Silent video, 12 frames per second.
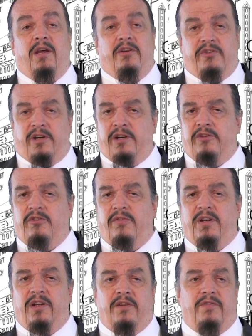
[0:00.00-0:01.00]
And scientists
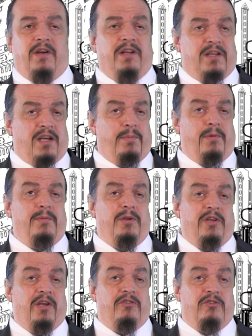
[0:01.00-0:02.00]
have identified a couple
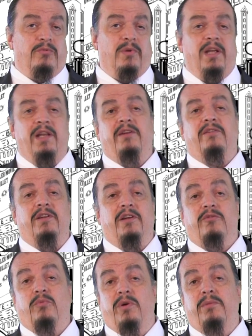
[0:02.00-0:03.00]
mutations related to
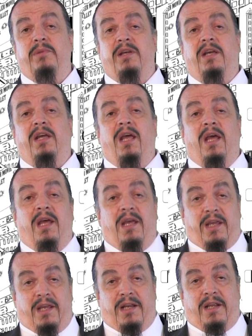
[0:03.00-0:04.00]
this, one being
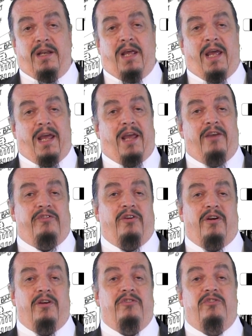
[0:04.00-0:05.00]
in an S
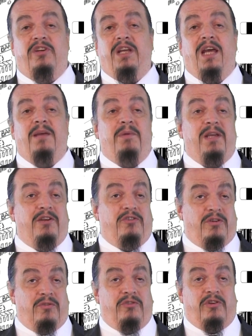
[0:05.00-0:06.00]
R G A P
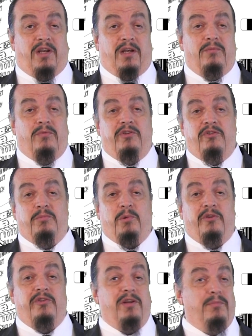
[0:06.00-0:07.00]
two gene, which is
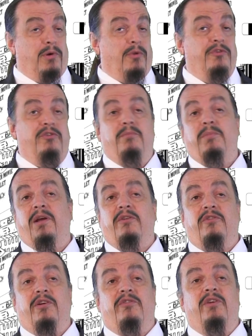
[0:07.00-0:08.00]
present in both
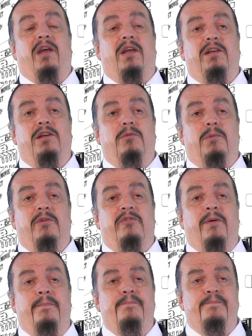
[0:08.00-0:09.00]
chimpanzees and
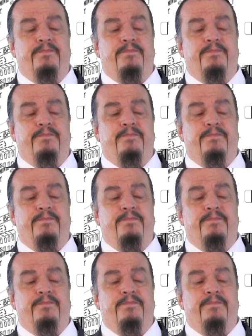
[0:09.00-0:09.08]
humans.